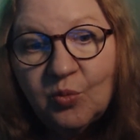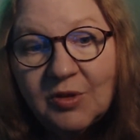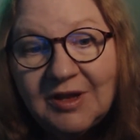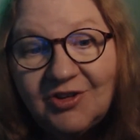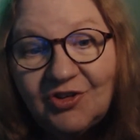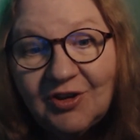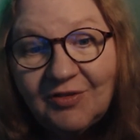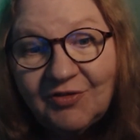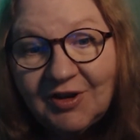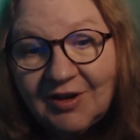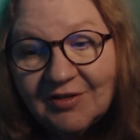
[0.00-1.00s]
the
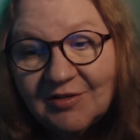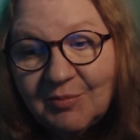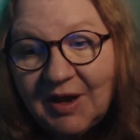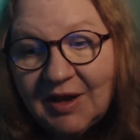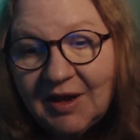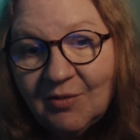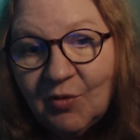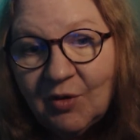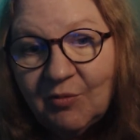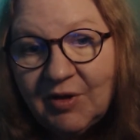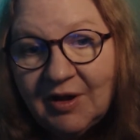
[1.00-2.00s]
shifting is making
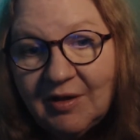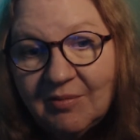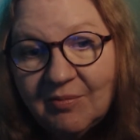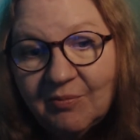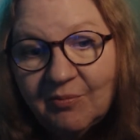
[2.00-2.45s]
what we